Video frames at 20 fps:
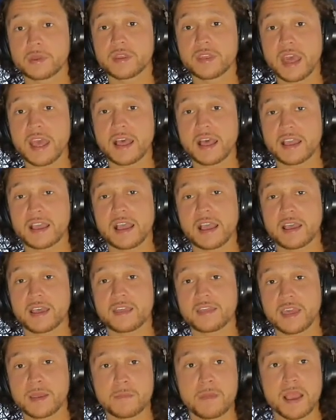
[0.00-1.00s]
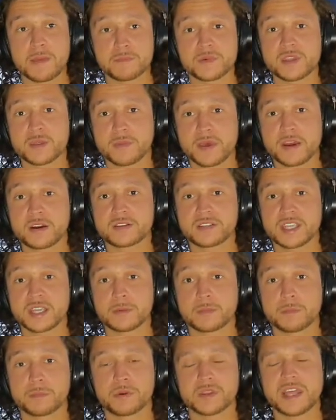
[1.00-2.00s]
They might be the better
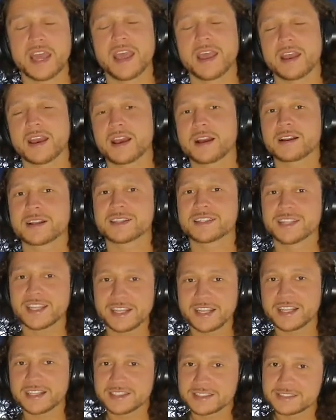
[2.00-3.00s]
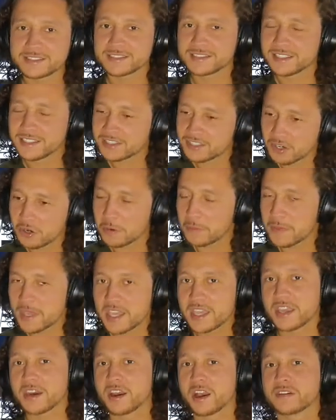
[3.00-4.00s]
team. But that didn't deter
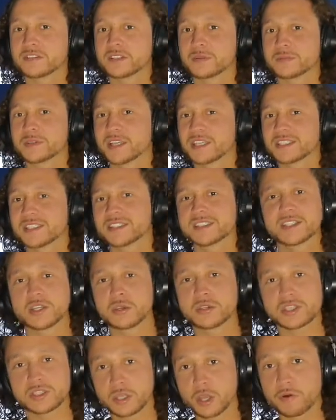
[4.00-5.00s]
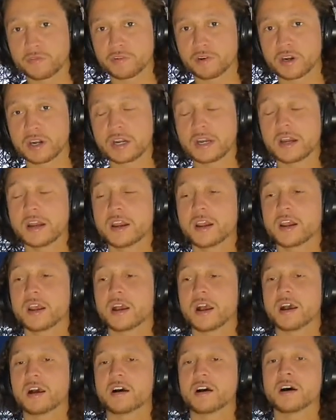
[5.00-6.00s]
me enough to be like, this series is over.
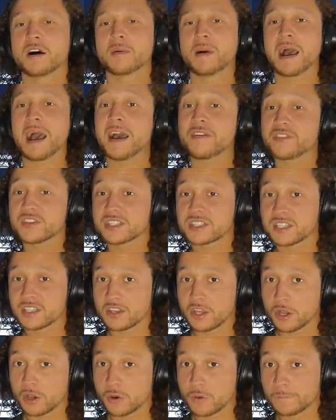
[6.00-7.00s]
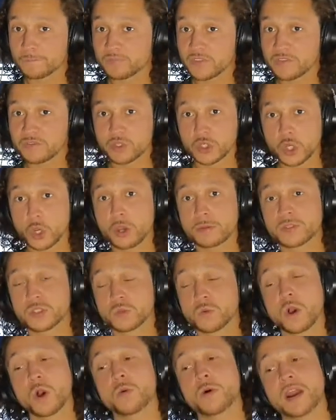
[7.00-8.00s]
Obviously, though, if you go up
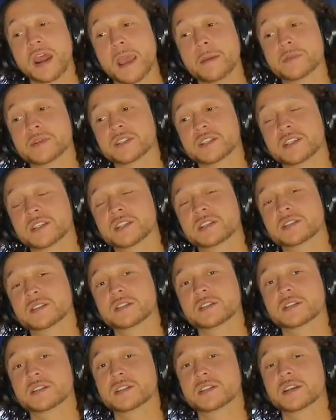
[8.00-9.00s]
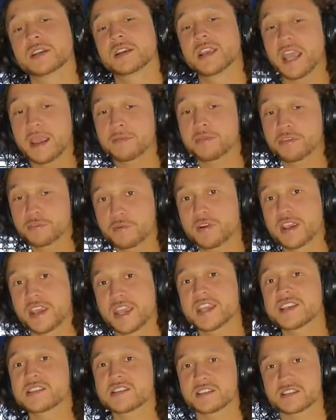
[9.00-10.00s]
2-0, what happens is Game 3
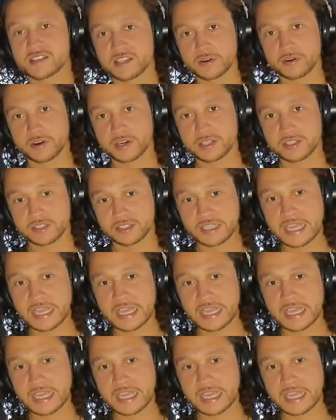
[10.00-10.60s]
is the series.